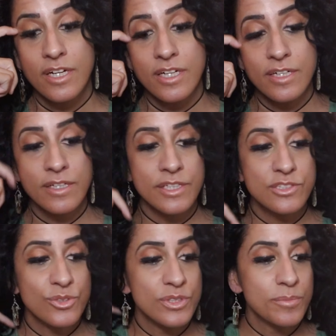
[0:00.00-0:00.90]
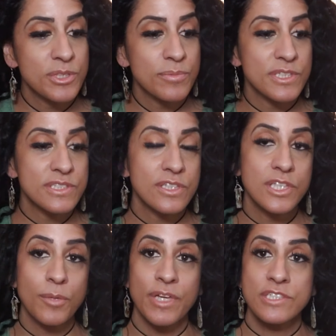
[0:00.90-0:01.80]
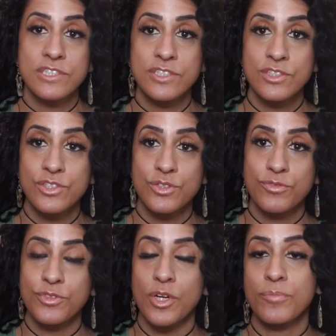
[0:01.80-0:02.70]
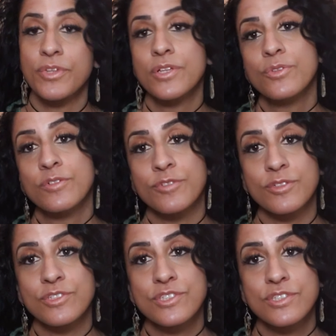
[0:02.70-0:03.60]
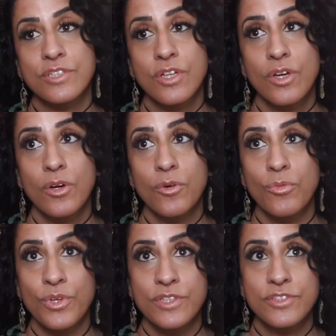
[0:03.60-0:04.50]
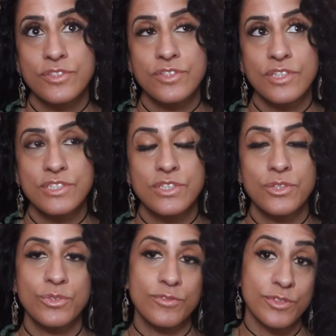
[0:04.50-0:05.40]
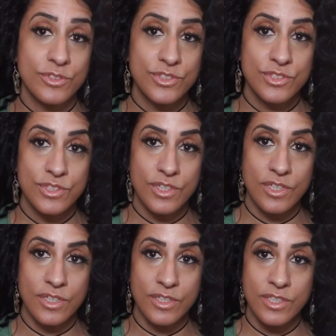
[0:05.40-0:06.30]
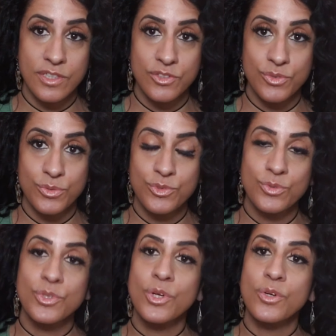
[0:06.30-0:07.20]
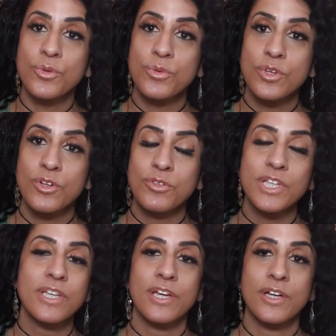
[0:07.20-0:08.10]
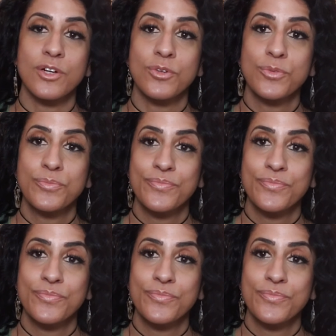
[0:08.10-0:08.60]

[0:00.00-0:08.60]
It's going to be basically a message from the universe. What does the universe need you to know right now?